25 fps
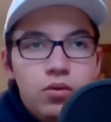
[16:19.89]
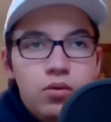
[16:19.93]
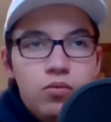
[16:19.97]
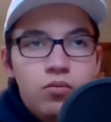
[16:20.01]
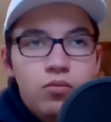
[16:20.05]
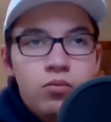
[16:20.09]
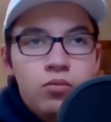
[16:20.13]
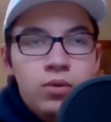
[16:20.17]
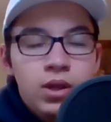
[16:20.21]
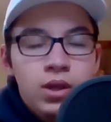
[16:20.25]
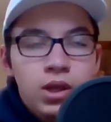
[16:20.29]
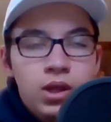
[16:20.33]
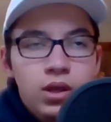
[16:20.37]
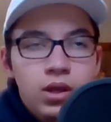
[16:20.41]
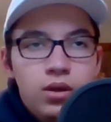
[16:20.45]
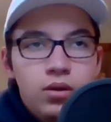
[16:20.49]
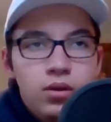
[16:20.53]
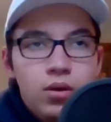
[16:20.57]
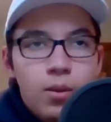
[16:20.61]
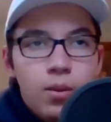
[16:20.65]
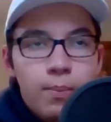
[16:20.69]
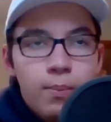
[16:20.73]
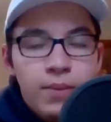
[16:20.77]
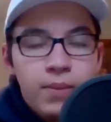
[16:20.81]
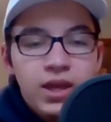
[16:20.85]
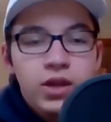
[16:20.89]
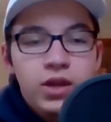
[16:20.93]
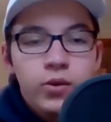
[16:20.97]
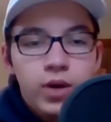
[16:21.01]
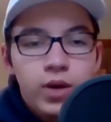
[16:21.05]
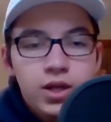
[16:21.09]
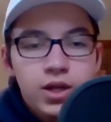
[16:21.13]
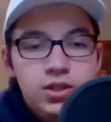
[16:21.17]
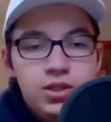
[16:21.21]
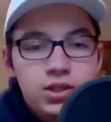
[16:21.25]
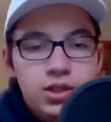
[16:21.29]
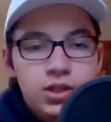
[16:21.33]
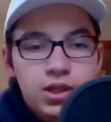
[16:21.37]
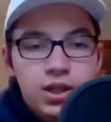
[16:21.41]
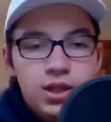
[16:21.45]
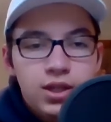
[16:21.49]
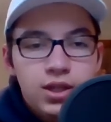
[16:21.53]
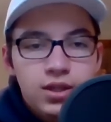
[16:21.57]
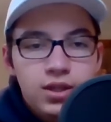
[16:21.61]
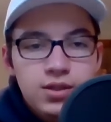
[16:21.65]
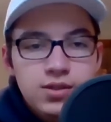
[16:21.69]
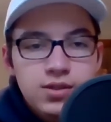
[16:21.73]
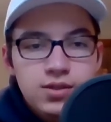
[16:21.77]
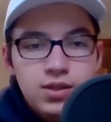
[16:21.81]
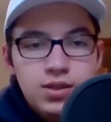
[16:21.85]
we a big question
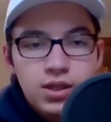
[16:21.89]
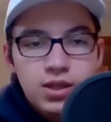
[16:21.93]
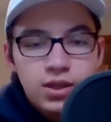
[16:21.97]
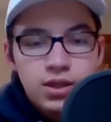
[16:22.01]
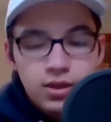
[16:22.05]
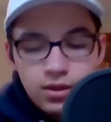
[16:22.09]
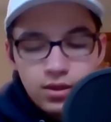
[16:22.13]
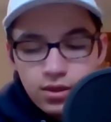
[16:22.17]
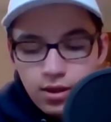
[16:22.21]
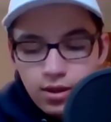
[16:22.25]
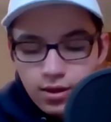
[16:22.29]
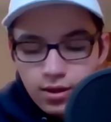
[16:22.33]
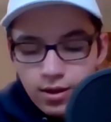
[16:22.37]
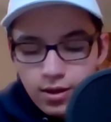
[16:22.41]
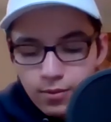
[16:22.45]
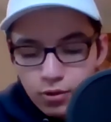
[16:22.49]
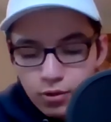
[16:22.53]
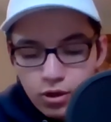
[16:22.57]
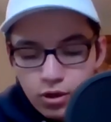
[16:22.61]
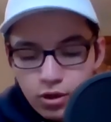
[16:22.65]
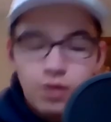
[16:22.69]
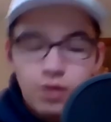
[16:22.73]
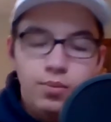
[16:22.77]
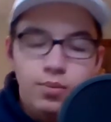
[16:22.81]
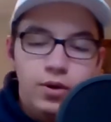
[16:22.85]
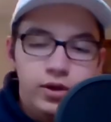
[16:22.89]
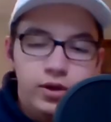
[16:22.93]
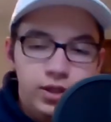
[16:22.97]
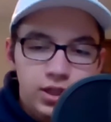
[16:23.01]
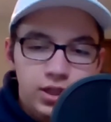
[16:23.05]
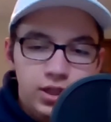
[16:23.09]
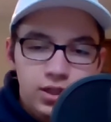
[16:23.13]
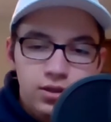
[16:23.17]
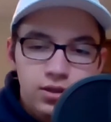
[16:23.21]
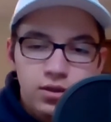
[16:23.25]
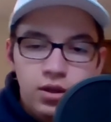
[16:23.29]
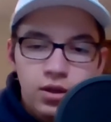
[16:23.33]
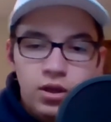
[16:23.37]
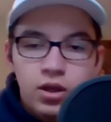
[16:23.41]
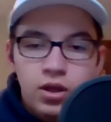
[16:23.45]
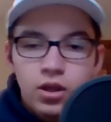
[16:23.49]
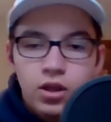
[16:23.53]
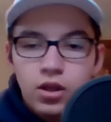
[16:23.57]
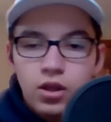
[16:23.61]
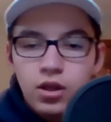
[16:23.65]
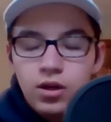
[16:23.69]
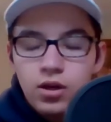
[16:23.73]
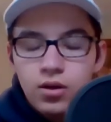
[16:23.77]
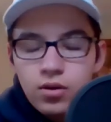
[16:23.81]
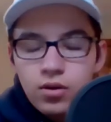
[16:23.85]
is in the Democratic Party and
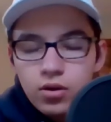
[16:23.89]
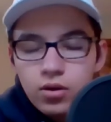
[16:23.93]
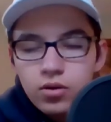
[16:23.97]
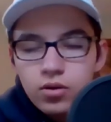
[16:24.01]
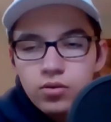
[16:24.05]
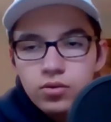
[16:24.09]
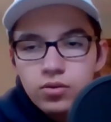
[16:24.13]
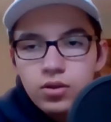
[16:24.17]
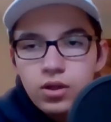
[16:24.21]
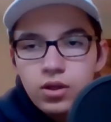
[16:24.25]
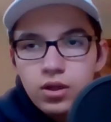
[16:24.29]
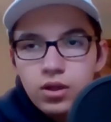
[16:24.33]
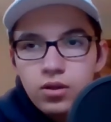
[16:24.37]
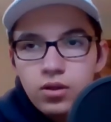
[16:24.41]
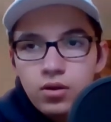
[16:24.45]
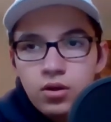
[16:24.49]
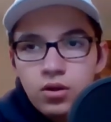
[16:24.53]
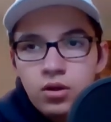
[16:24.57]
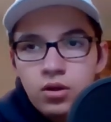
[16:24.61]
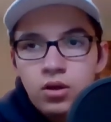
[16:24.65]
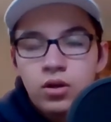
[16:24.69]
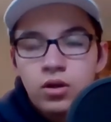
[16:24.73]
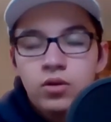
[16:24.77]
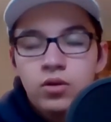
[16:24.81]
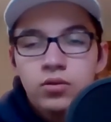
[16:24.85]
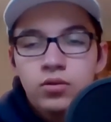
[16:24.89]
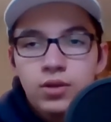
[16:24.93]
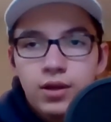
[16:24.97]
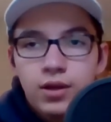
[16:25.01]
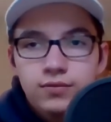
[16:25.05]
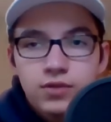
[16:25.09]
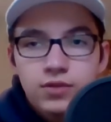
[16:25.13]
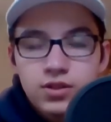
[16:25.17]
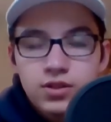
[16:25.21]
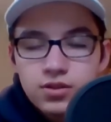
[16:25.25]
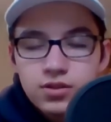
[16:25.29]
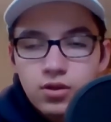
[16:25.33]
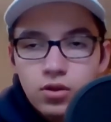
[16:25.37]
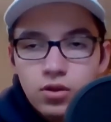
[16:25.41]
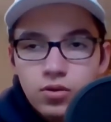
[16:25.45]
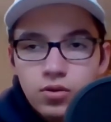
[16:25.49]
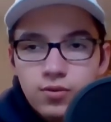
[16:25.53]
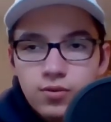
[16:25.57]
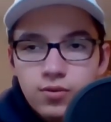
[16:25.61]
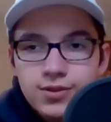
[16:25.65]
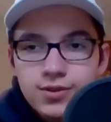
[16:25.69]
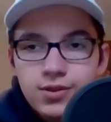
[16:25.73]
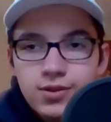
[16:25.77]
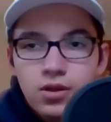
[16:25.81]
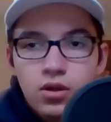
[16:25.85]
in our own leftist
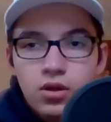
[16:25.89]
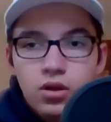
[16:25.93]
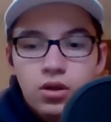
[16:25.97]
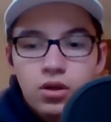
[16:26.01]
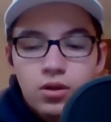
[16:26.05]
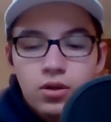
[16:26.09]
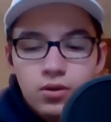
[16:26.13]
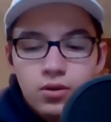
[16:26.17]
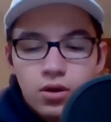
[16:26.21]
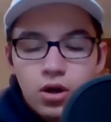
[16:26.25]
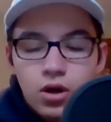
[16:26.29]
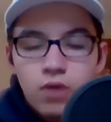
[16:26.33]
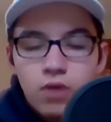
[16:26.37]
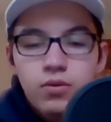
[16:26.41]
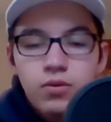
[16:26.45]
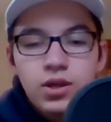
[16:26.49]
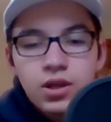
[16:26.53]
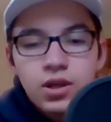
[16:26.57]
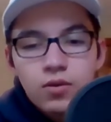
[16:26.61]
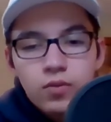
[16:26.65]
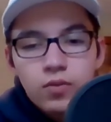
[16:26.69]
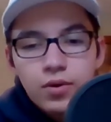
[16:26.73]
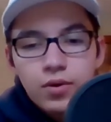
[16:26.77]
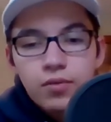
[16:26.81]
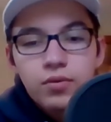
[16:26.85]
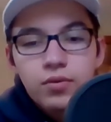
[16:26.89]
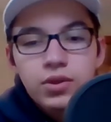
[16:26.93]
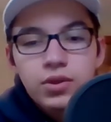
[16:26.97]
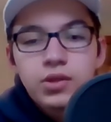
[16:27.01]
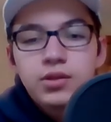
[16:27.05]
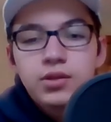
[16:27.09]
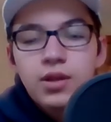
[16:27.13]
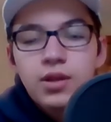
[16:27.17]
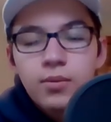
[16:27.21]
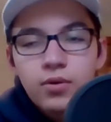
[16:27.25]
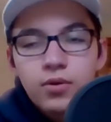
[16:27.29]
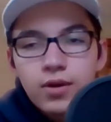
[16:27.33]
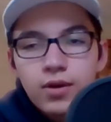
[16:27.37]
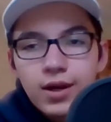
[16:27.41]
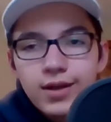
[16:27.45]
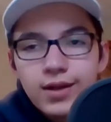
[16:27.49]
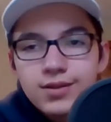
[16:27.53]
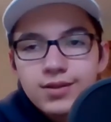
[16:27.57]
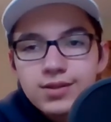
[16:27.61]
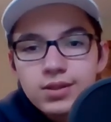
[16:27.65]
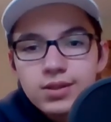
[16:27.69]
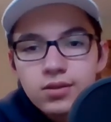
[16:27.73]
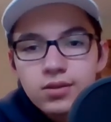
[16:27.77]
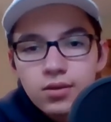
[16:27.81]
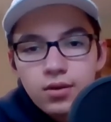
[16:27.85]
circles, are we going to work with the
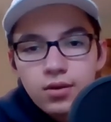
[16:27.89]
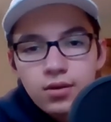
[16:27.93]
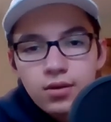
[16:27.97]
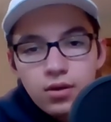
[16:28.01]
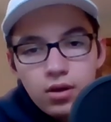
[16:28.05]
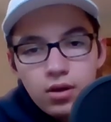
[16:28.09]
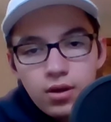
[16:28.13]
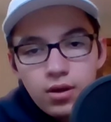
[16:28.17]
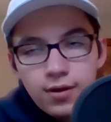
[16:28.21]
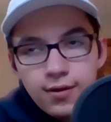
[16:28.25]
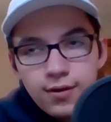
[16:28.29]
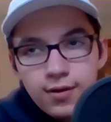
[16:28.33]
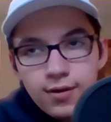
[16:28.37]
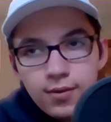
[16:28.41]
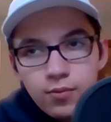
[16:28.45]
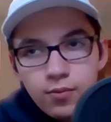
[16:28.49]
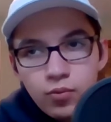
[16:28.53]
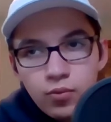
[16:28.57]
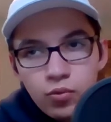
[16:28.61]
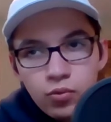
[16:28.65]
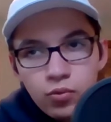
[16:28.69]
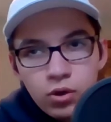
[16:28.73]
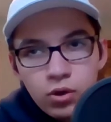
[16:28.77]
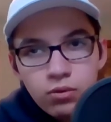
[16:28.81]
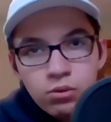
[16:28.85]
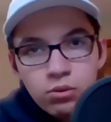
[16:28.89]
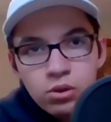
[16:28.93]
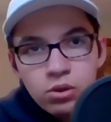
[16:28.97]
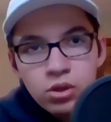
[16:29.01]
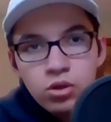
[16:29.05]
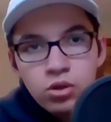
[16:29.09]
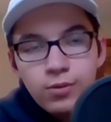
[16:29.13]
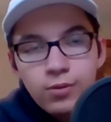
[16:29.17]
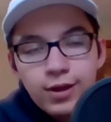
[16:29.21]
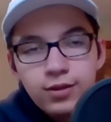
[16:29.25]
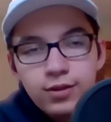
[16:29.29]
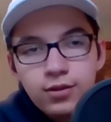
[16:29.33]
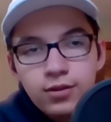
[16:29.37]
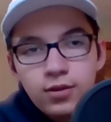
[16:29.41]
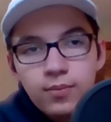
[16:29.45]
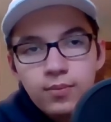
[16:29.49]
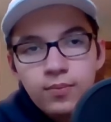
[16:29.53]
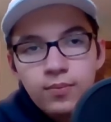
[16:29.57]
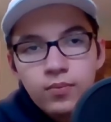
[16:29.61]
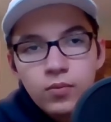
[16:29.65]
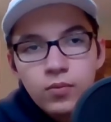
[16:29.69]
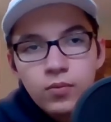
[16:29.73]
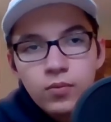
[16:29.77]
Democrats? What are we going to do about them?